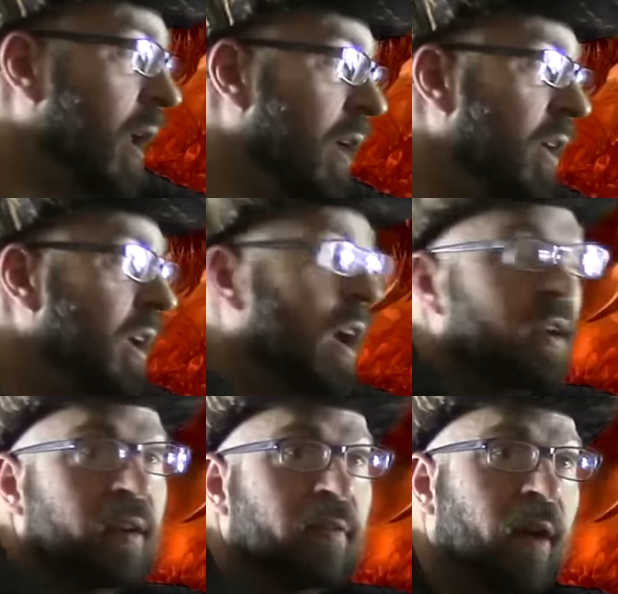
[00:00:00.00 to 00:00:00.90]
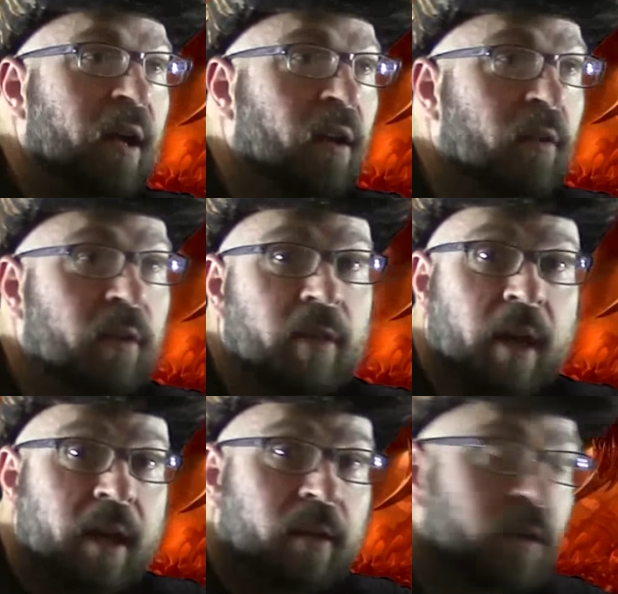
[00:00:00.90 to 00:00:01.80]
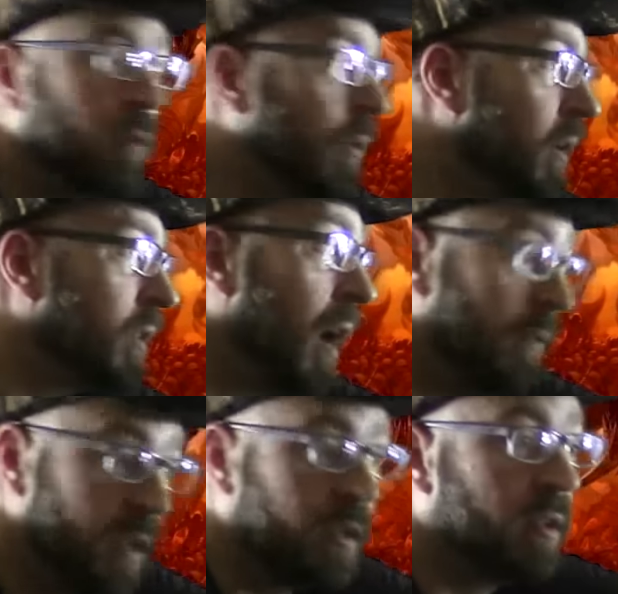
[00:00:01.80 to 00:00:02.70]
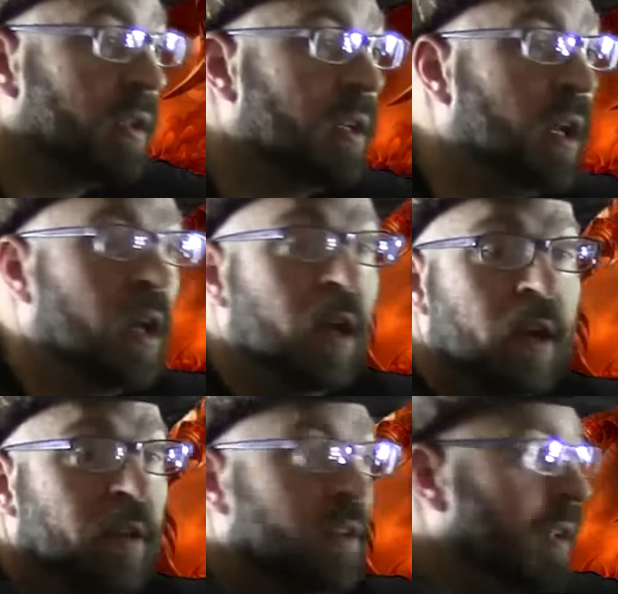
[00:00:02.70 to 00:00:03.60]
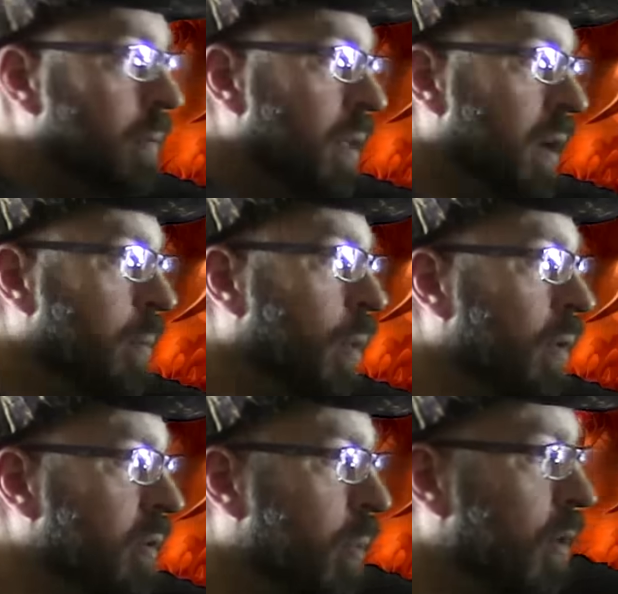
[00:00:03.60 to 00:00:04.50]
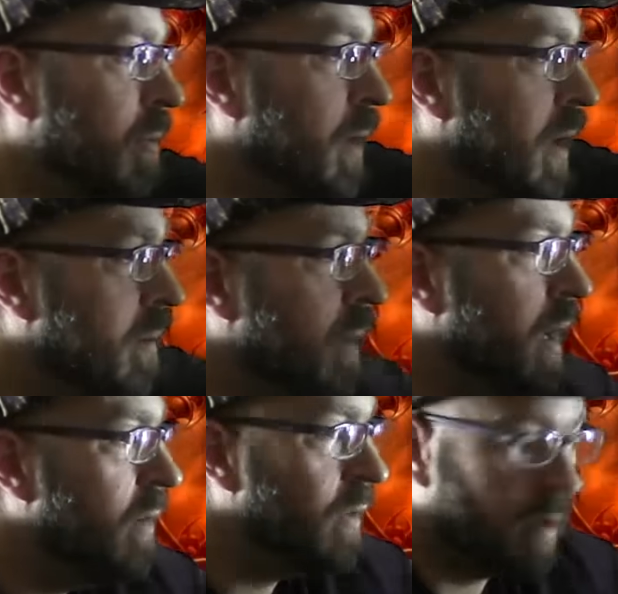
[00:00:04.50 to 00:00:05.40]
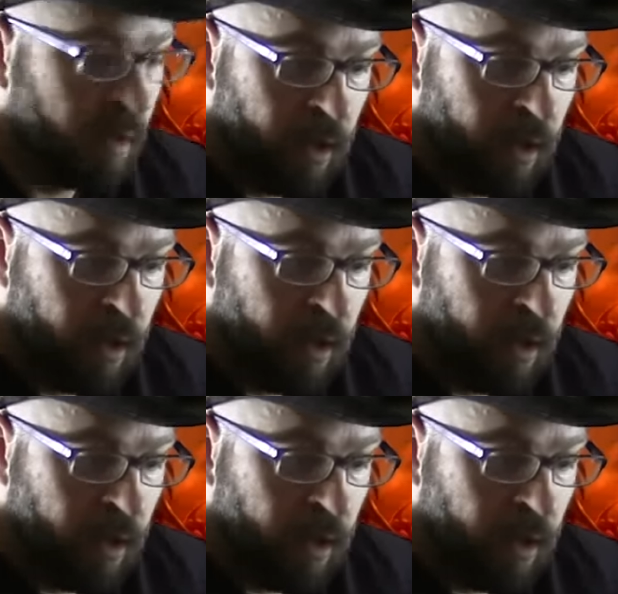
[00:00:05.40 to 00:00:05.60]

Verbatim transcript: Had they gotten in a fight over it, they could have risked, obviously, the same thing, poor sportsmanlike behavior.